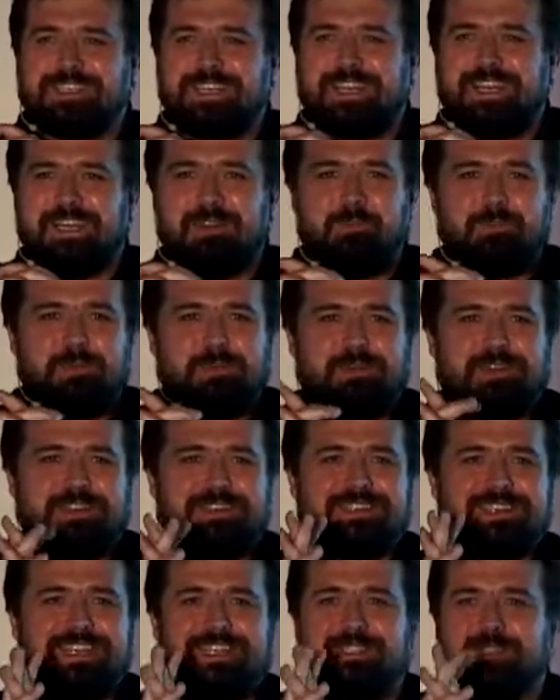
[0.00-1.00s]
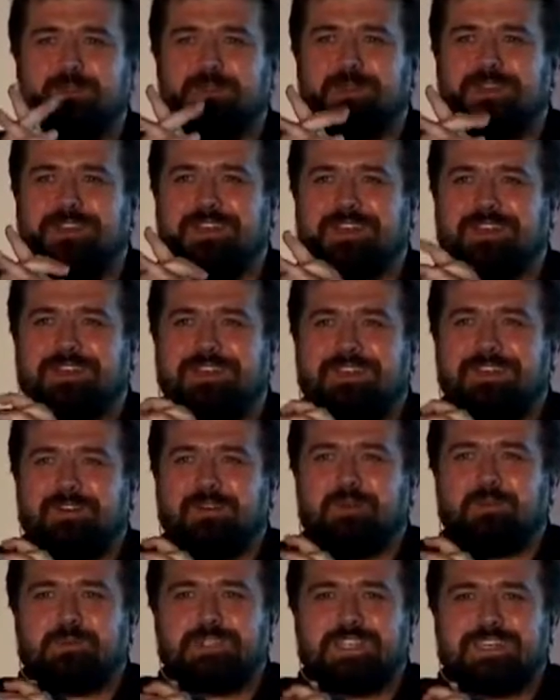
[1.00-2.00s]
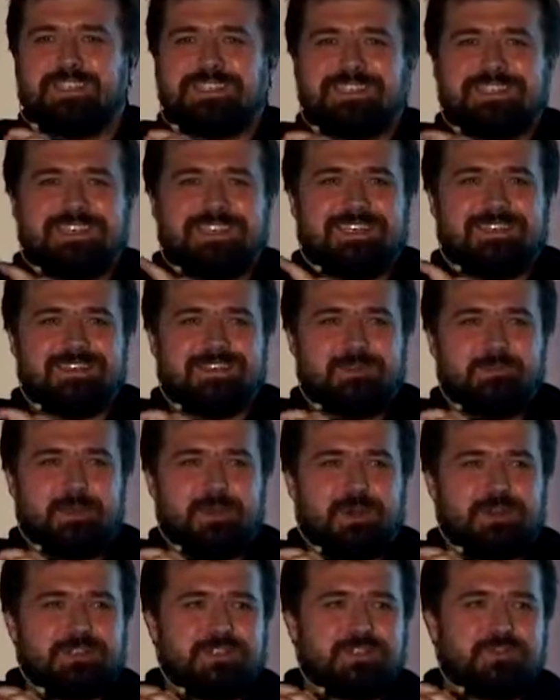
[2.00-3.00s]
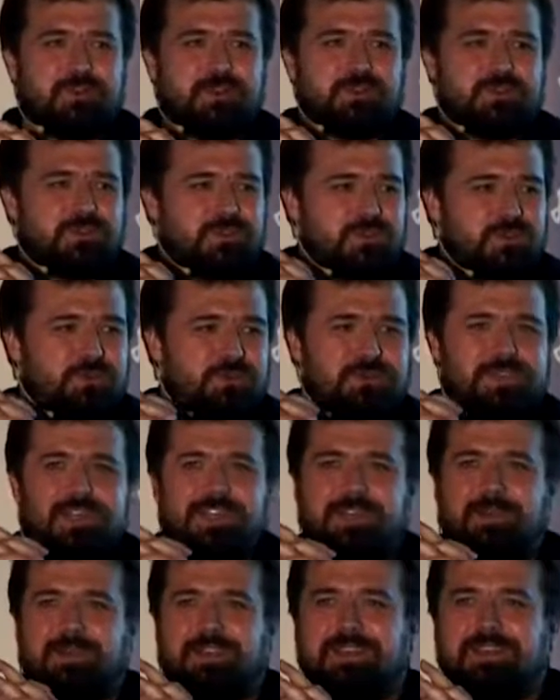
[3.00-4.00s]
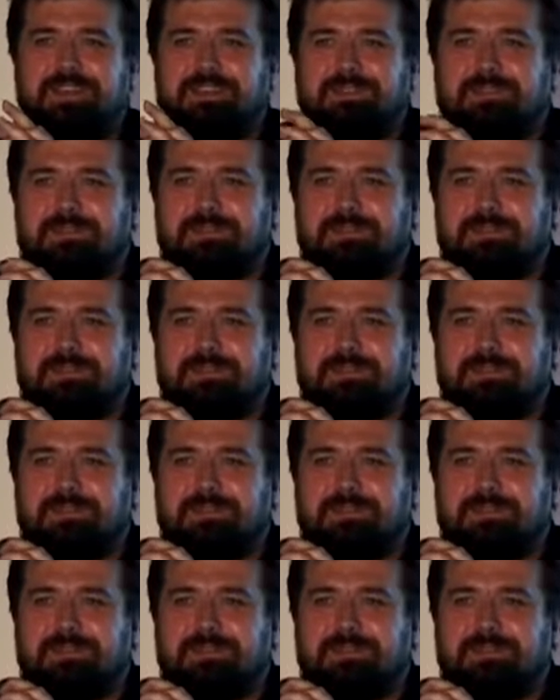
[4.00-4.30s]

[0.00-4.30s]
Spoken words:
They put it next to the object, and Bjarne Stroustrup, they